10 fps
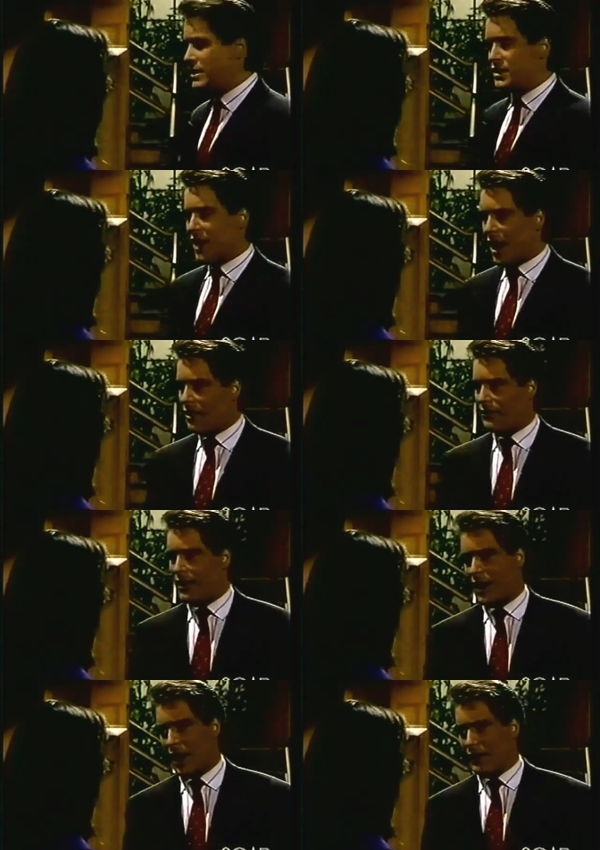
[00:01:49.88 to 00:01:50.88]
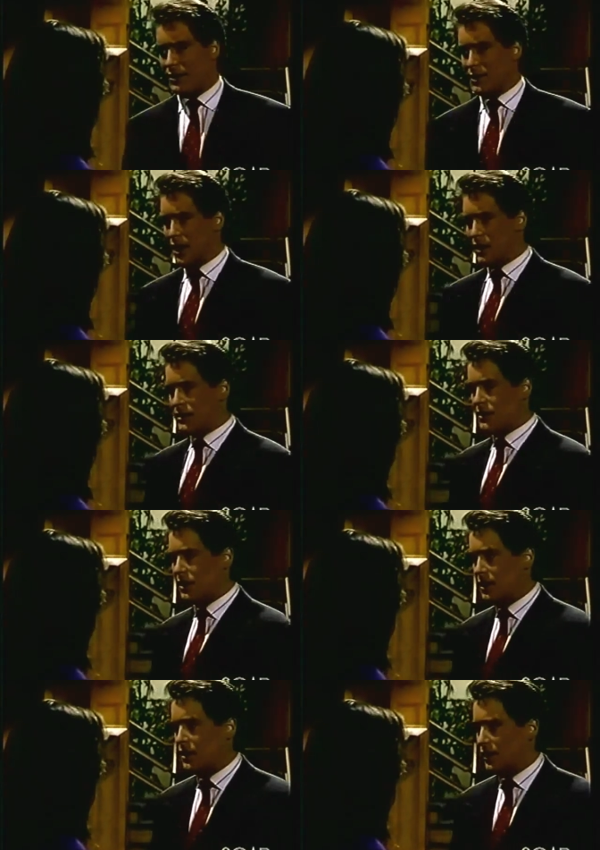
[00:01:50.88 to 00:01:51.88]
my child, for God's yes.
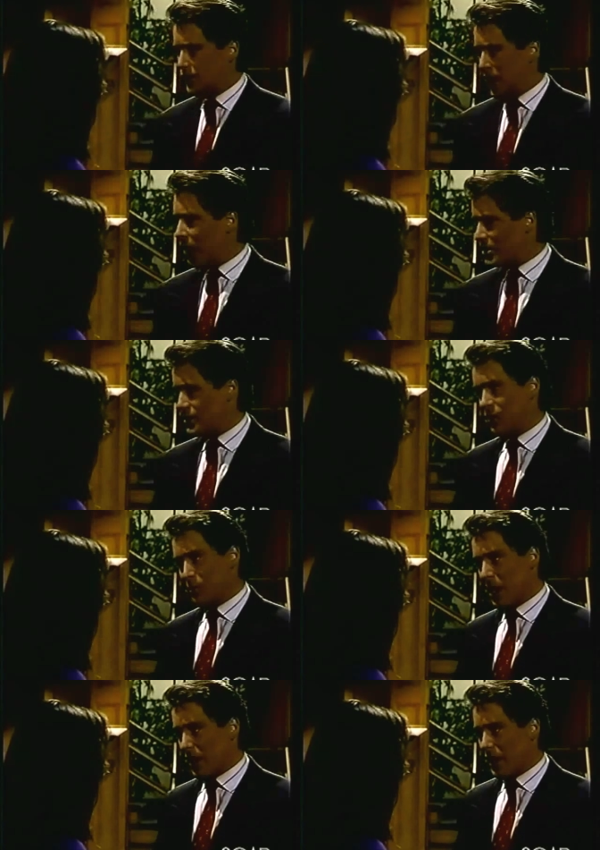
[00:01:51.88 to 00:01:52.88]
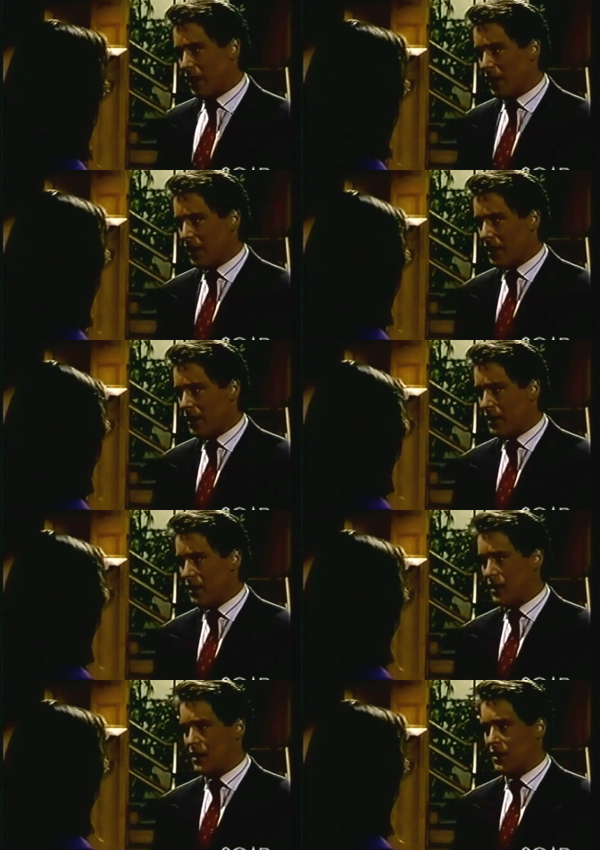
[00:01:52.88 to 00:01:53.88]
sakes, and we are still married.
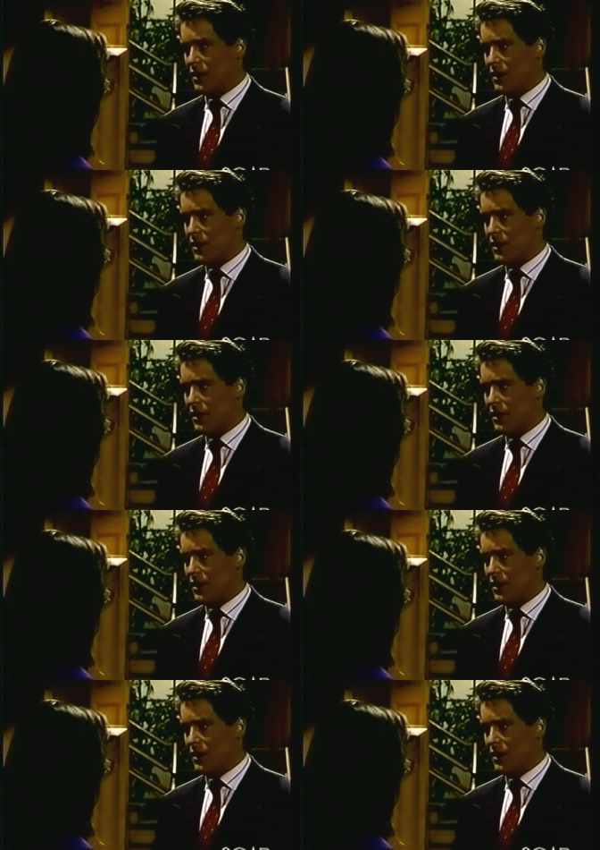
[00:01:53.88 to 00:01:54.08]
Right.